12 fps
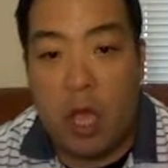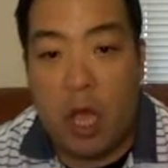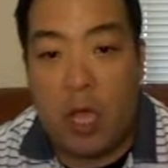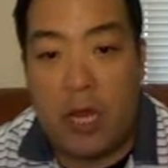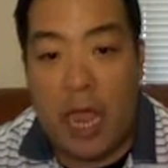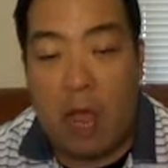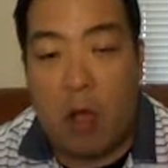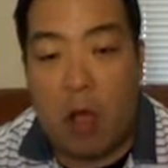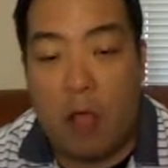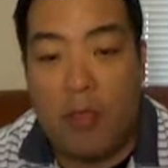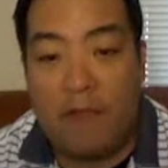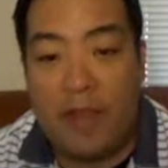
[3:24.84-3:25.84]
Now,
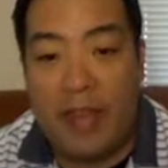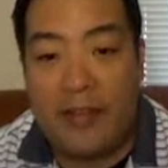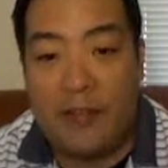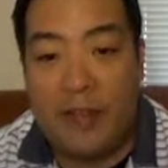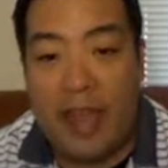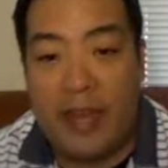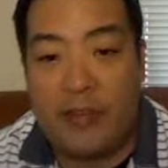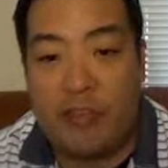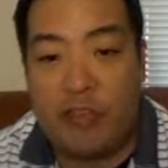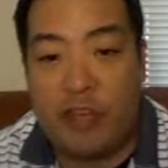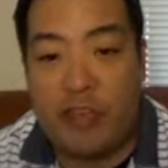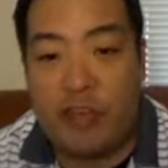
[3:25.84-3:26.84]
on the Fantasy Fanatics
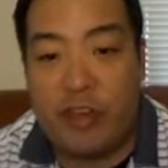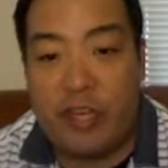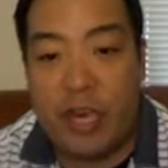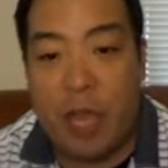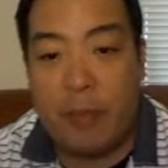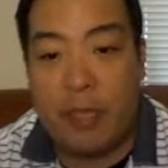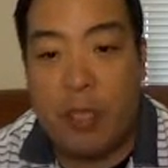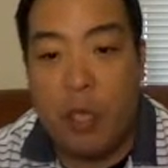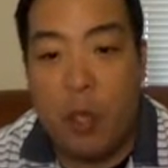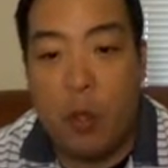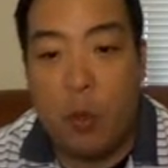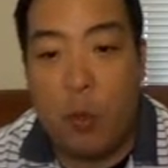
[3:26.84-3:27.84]
cheat sheet, I'll be
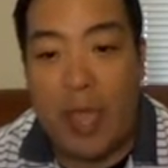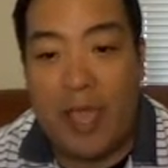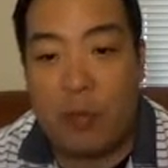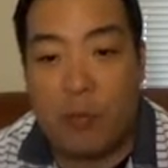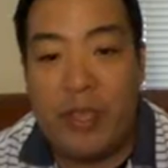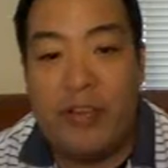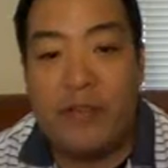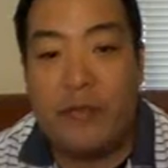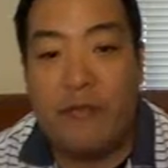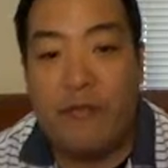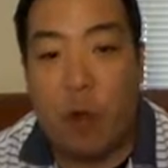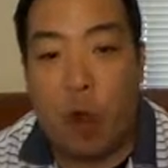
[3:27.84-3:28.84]
weighing
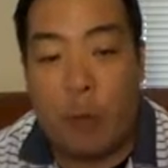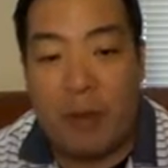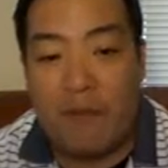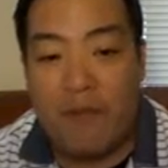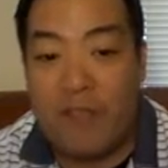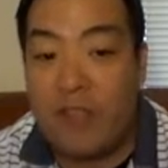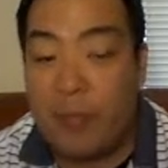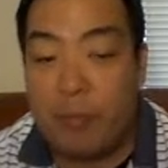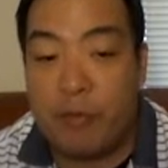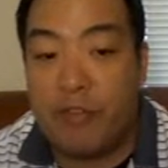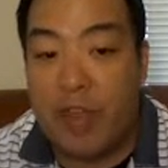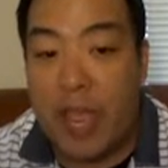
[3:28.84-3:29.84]
recent form at
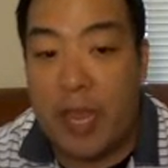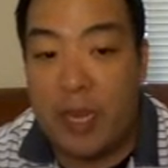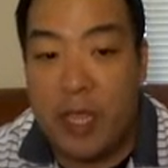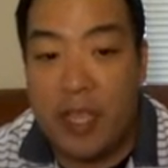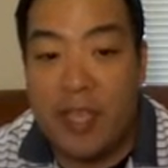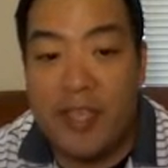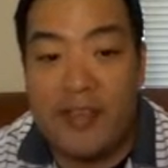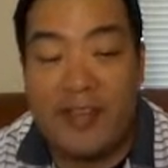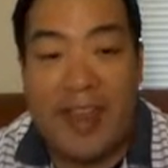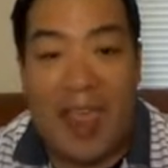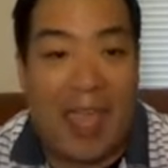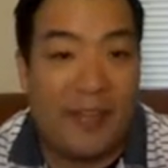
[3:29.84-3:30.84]
50%,
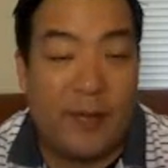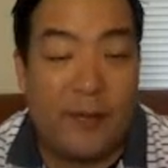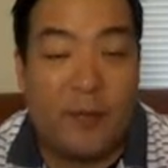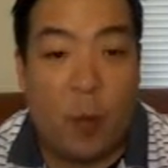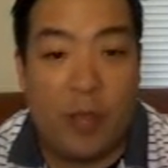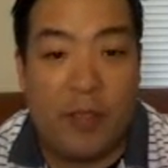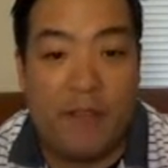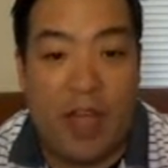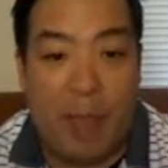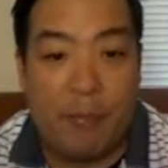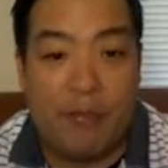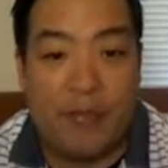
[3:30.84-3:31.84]
stats at
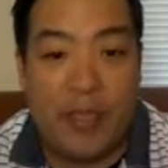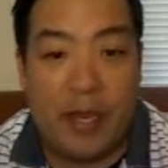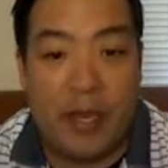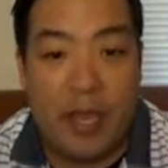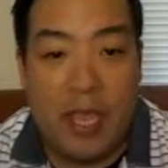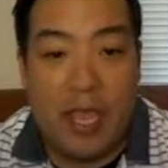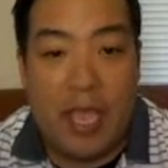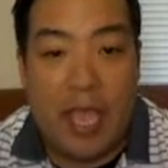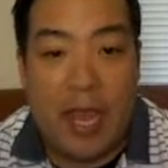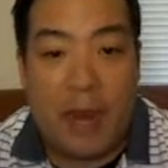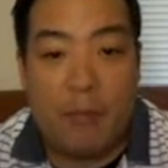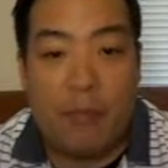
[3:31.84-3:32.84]
45%,
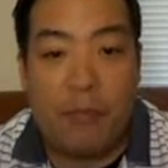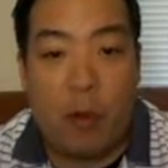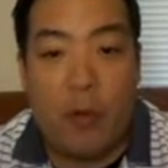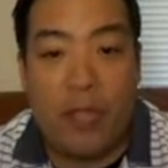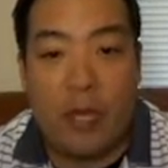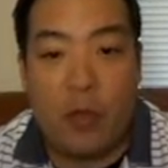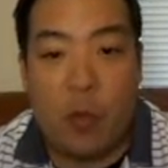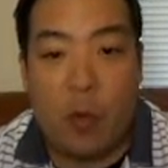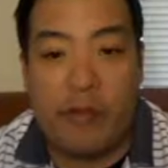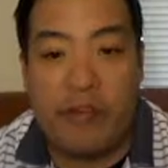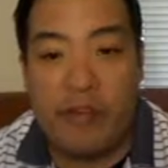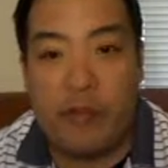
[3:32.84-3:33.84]
and I'm throwing in
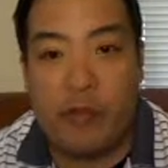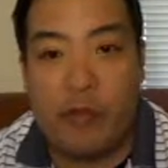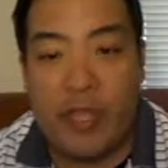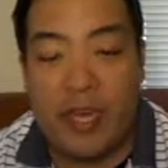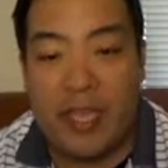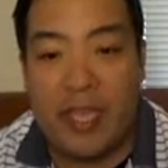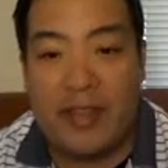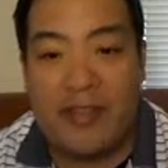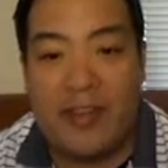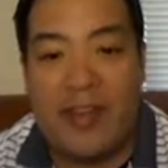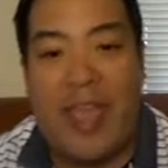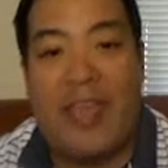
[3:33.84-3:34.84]
course history at
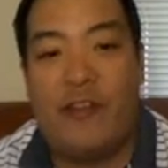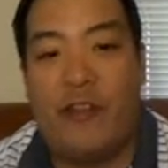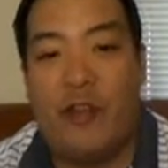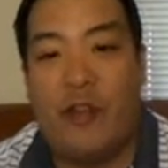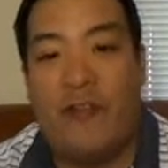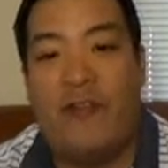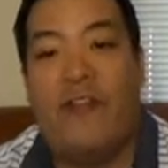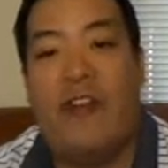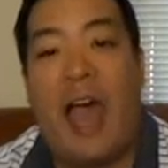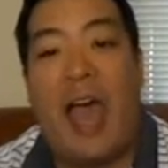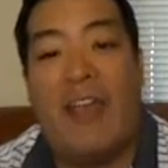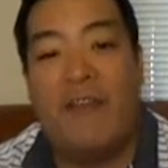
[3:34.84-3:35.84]
Augusta National at
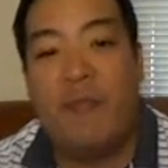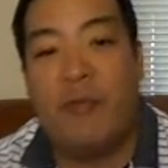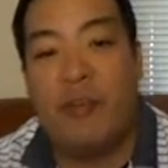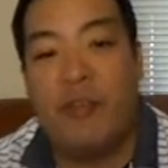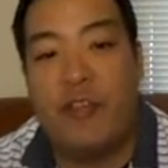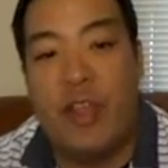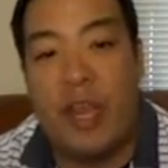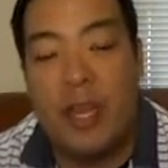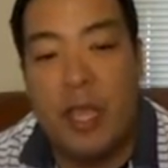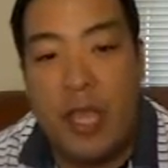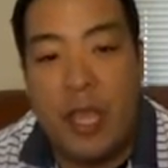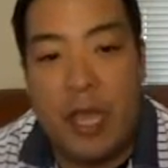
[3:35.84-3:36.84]
5%.
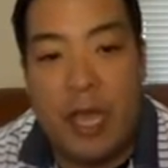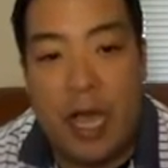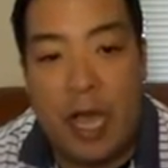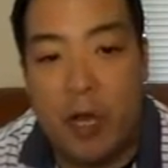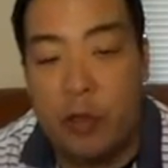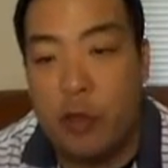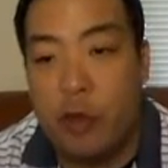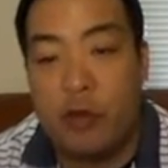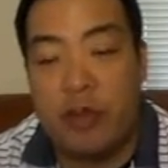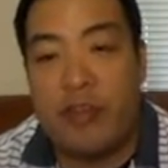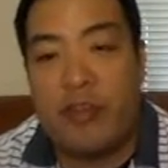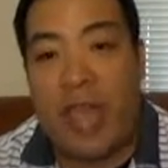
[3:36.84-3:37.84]
I know
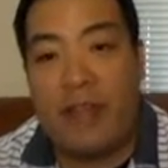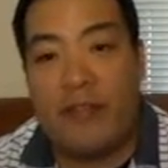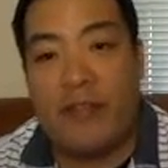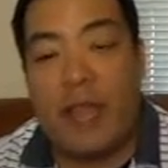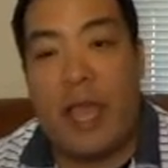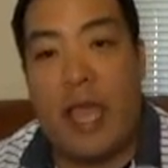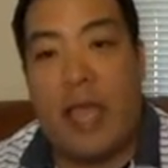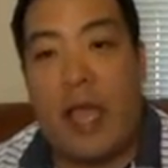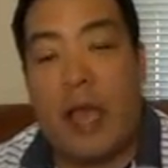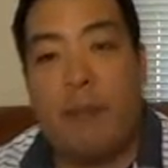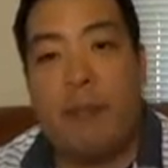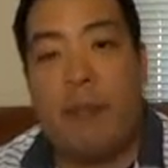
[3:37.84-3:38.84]
usually stats,
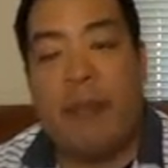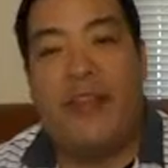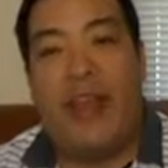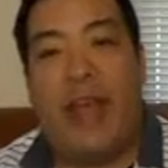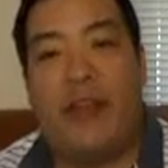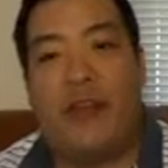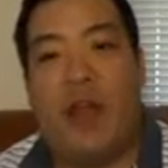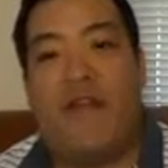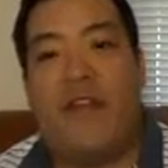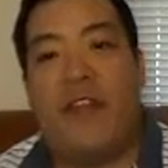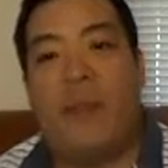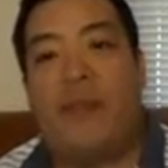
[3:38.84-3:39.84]
I put my stats
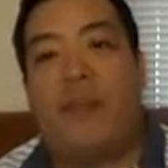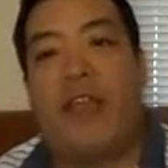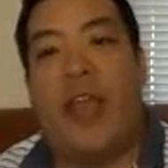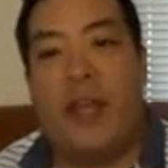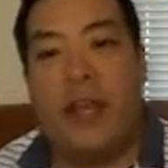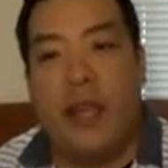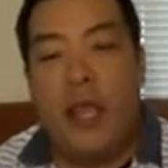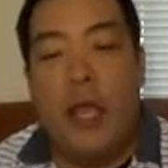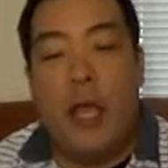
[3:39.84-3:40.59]
around 50%,